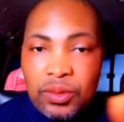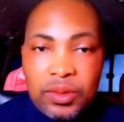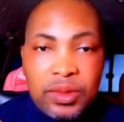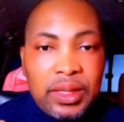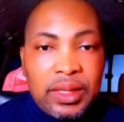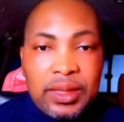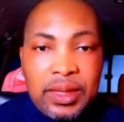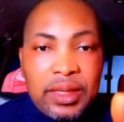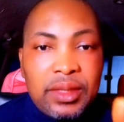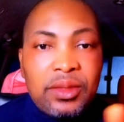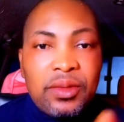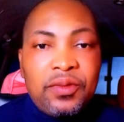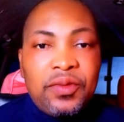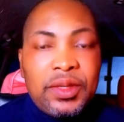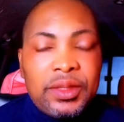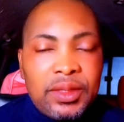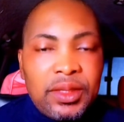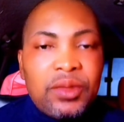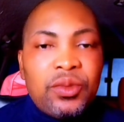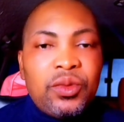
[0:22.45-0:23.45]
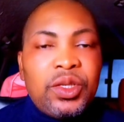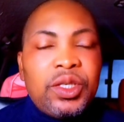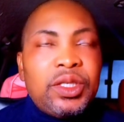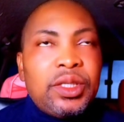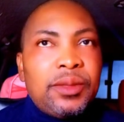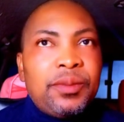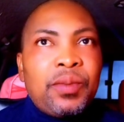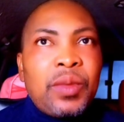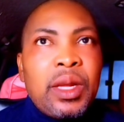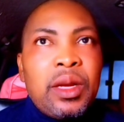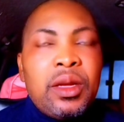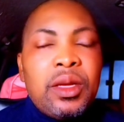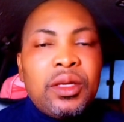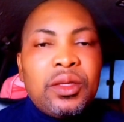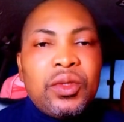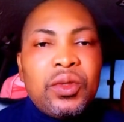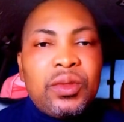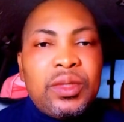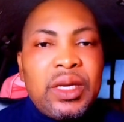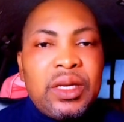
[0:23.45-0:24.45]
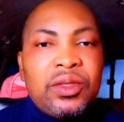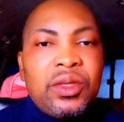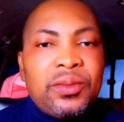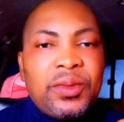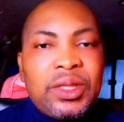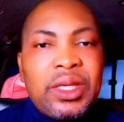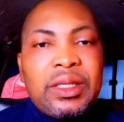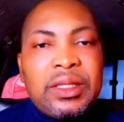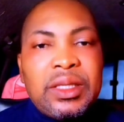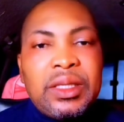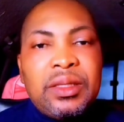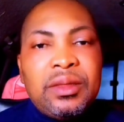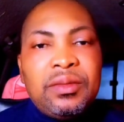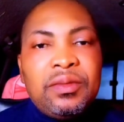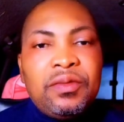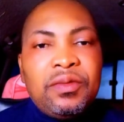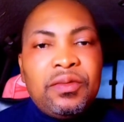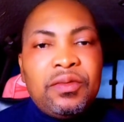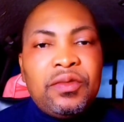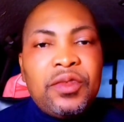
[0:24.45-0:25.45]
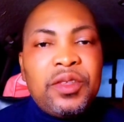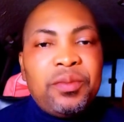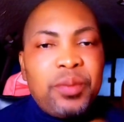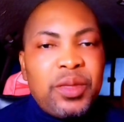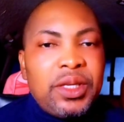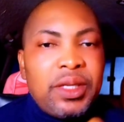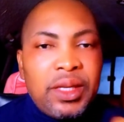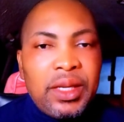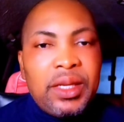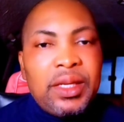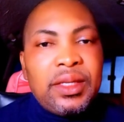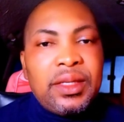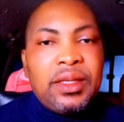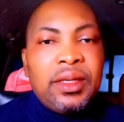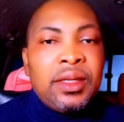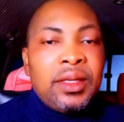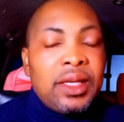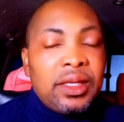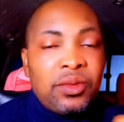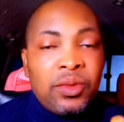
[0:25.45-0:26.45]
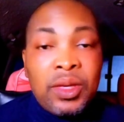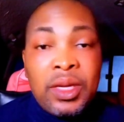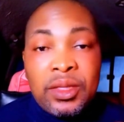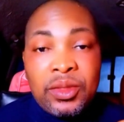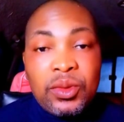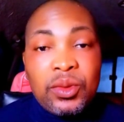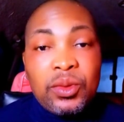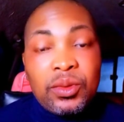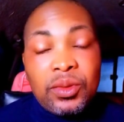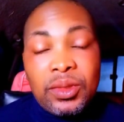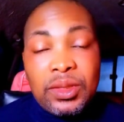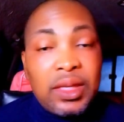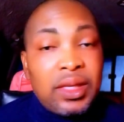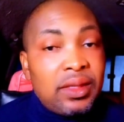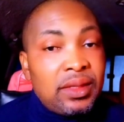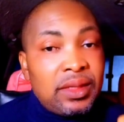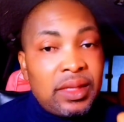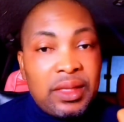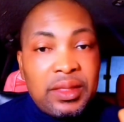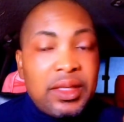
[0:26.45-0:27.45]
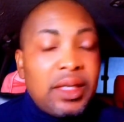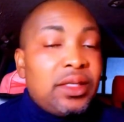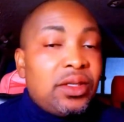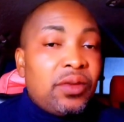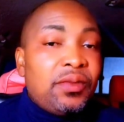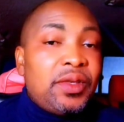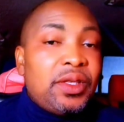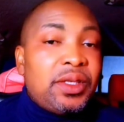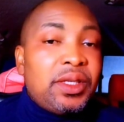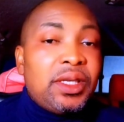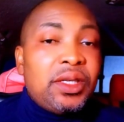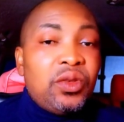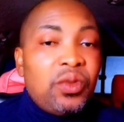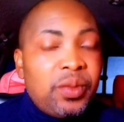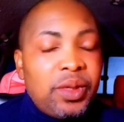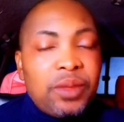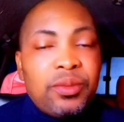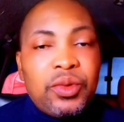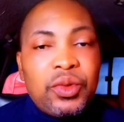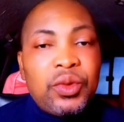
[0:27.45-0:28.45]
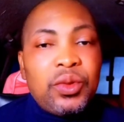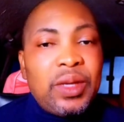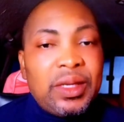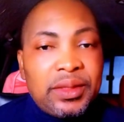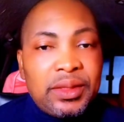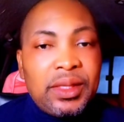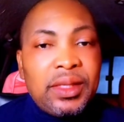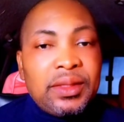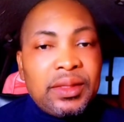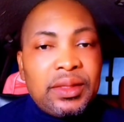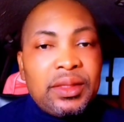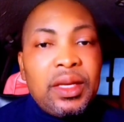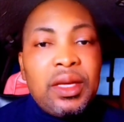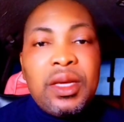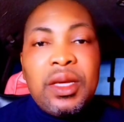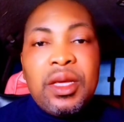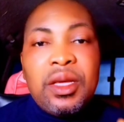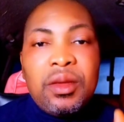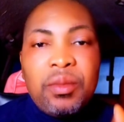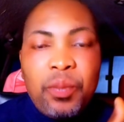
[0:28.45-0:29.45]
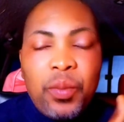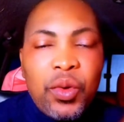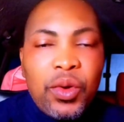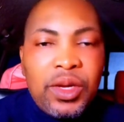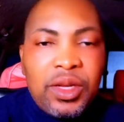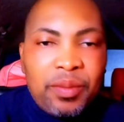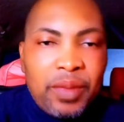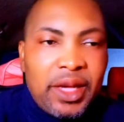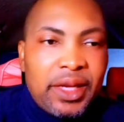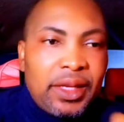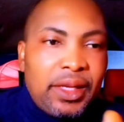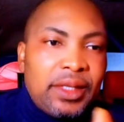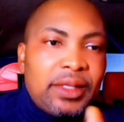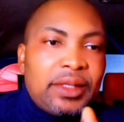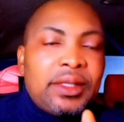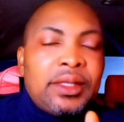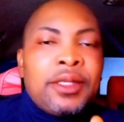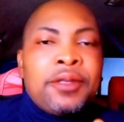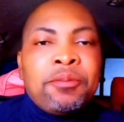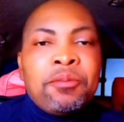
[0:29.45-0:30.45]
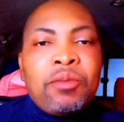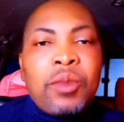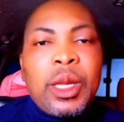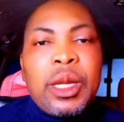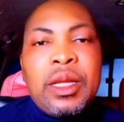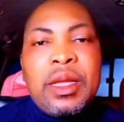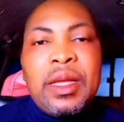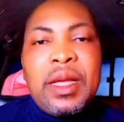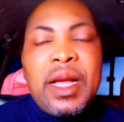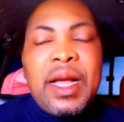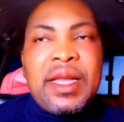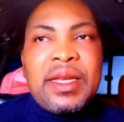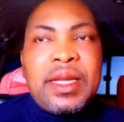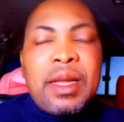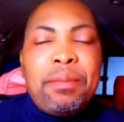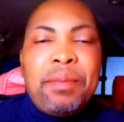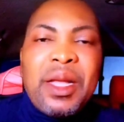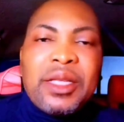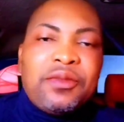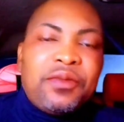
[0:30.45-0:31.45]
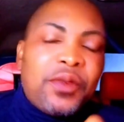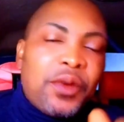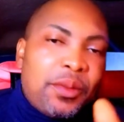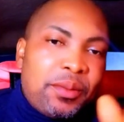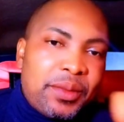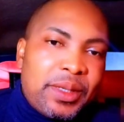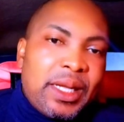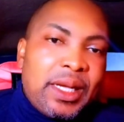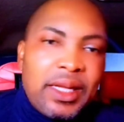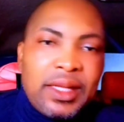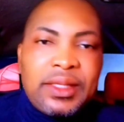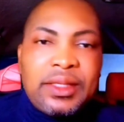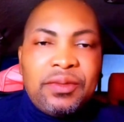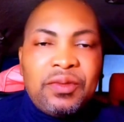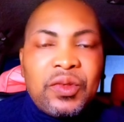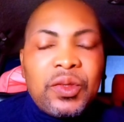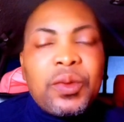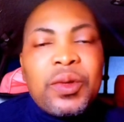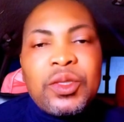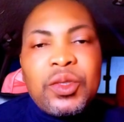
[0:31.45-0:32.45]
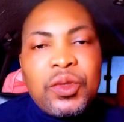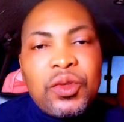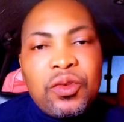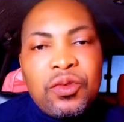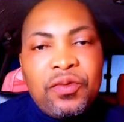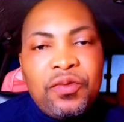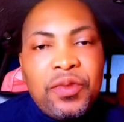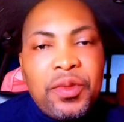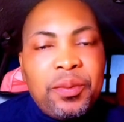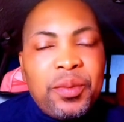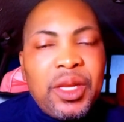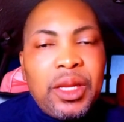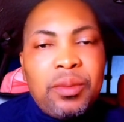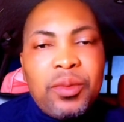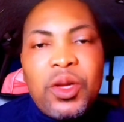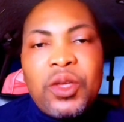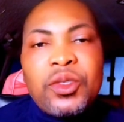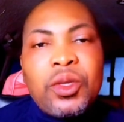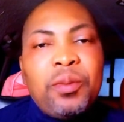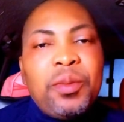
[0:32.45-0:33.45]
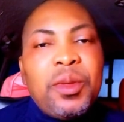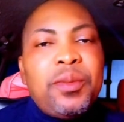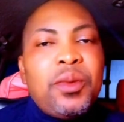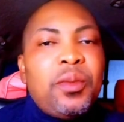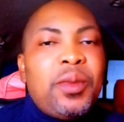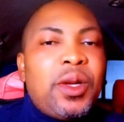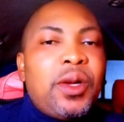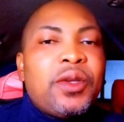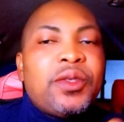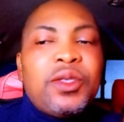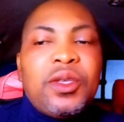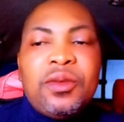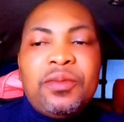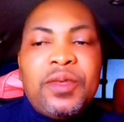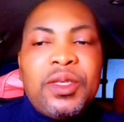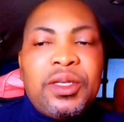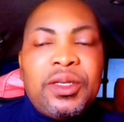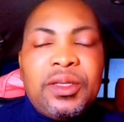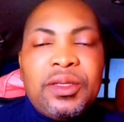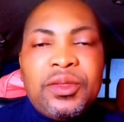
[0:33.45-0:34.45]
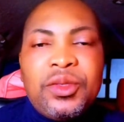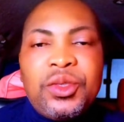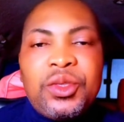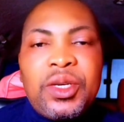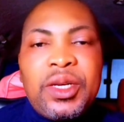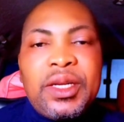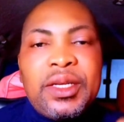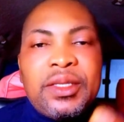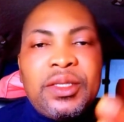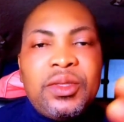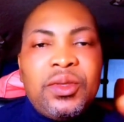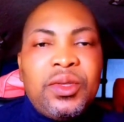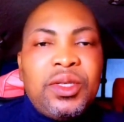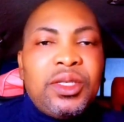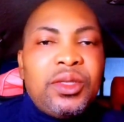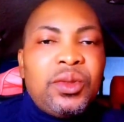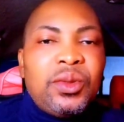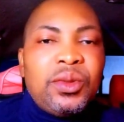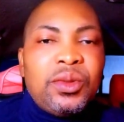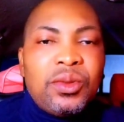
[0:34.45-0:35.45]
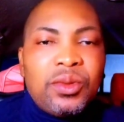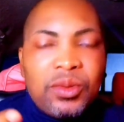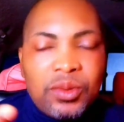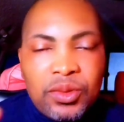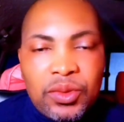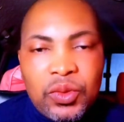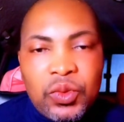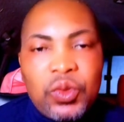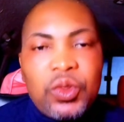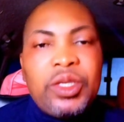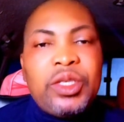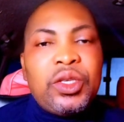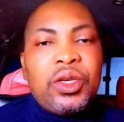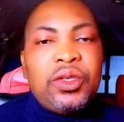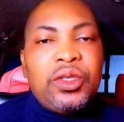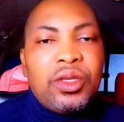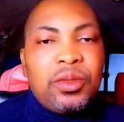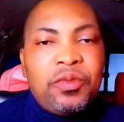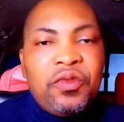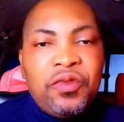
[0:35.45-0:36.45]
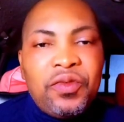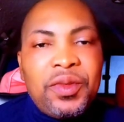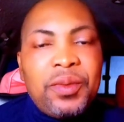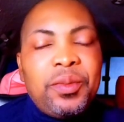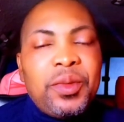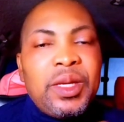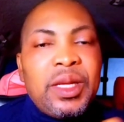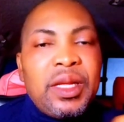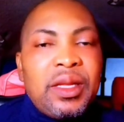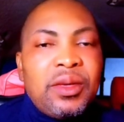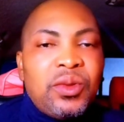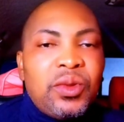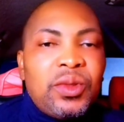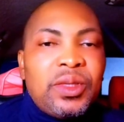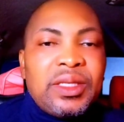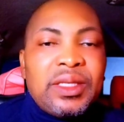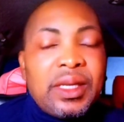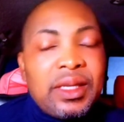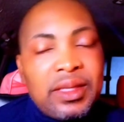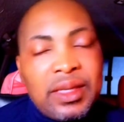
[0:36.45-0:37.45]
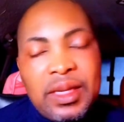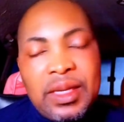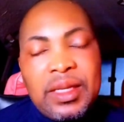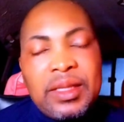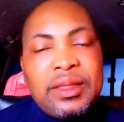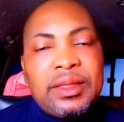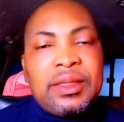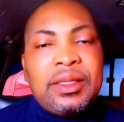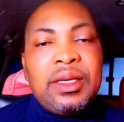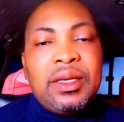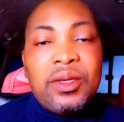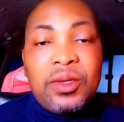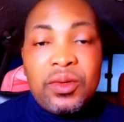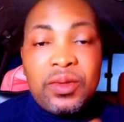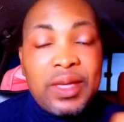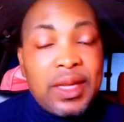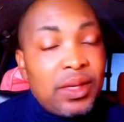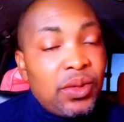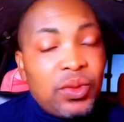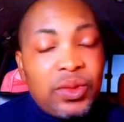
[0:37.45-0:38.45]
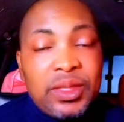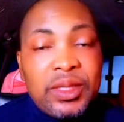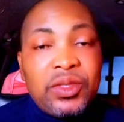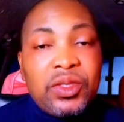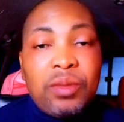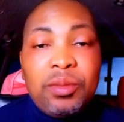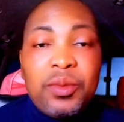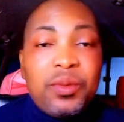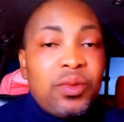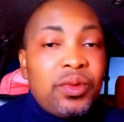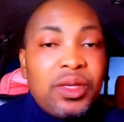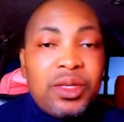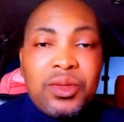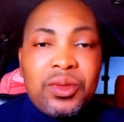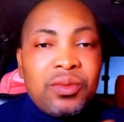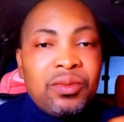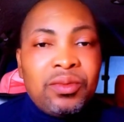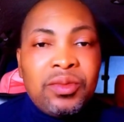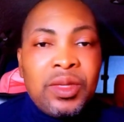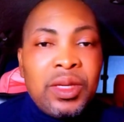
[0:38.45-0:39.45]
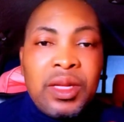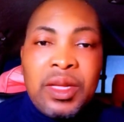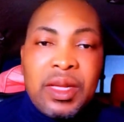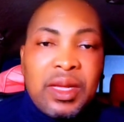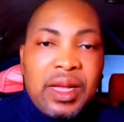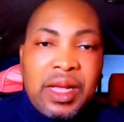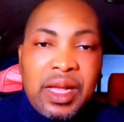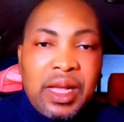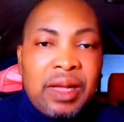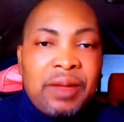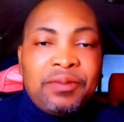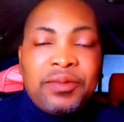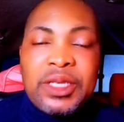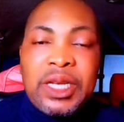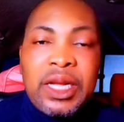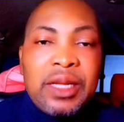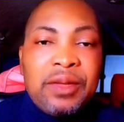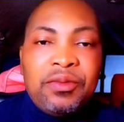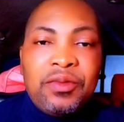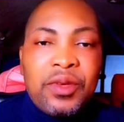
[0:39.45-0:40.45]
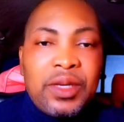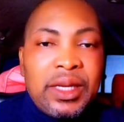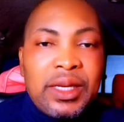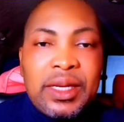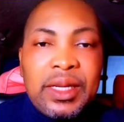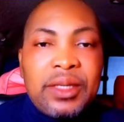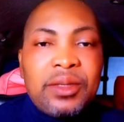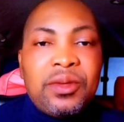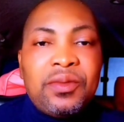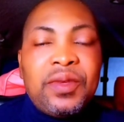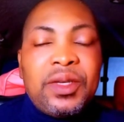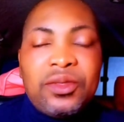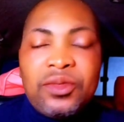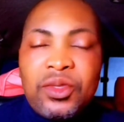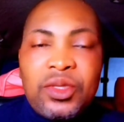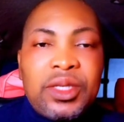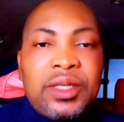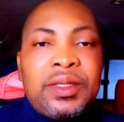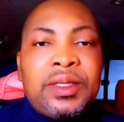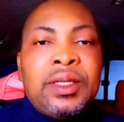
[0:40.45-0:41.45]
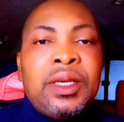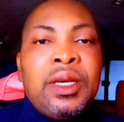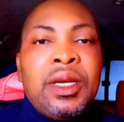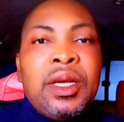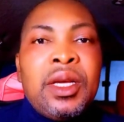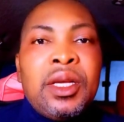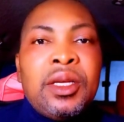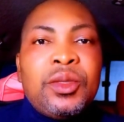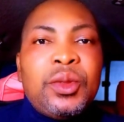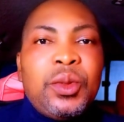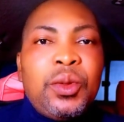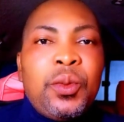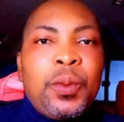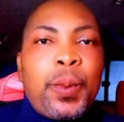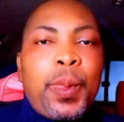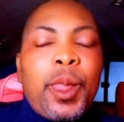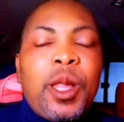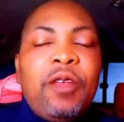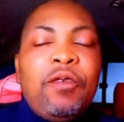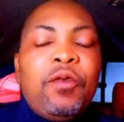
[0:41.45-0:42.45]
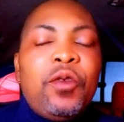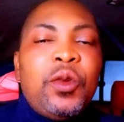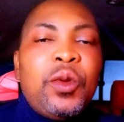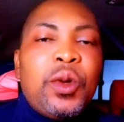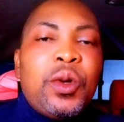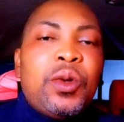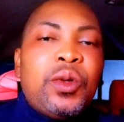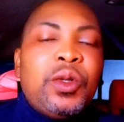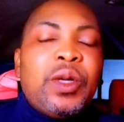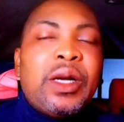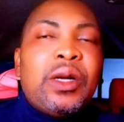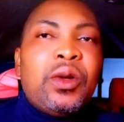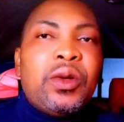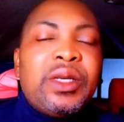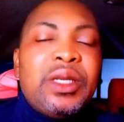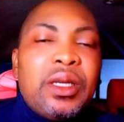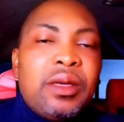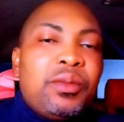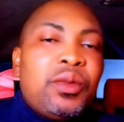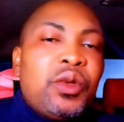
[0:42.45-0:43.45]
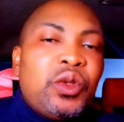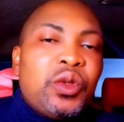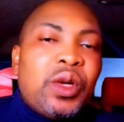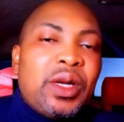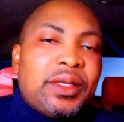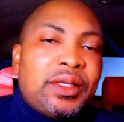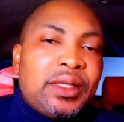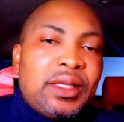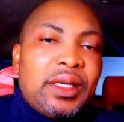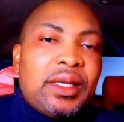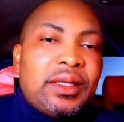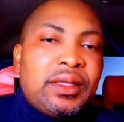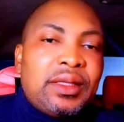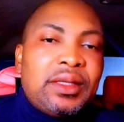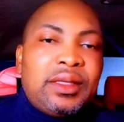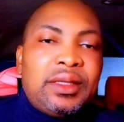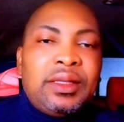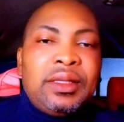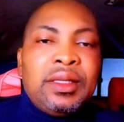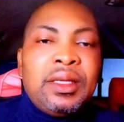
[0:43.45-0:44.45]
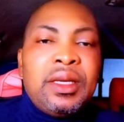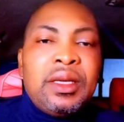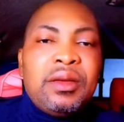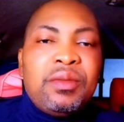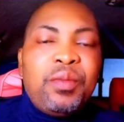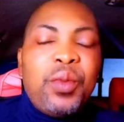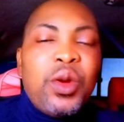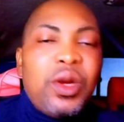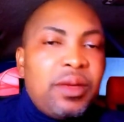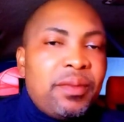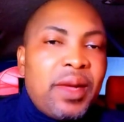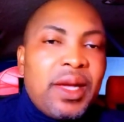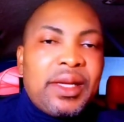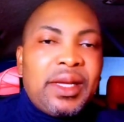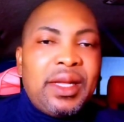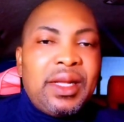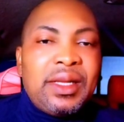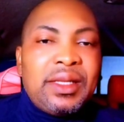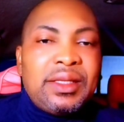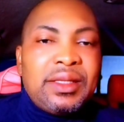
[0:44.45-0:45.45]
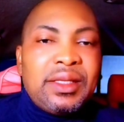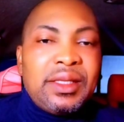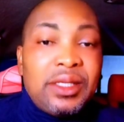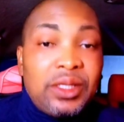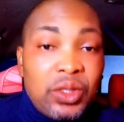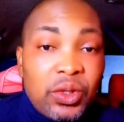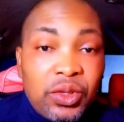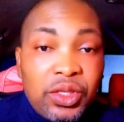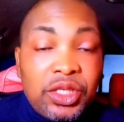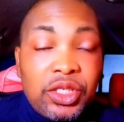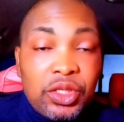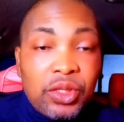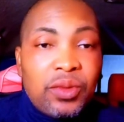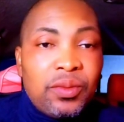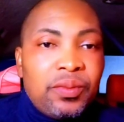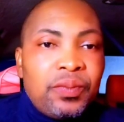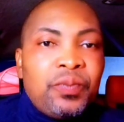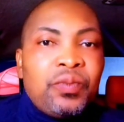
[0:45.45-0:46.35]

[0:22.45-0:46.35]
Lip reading: that kind of a situation. So there are some certain VPN that you can use, and at the end of the day you'll be able to access polymarkets. And apart from that, if you don't want to use VPN, because some people, because of the stress, you need to switch on your VPN, do this and that, or download this. Some people, they don't have time for that kind of a stress. So if you know you are unable to access polymarkets in your region,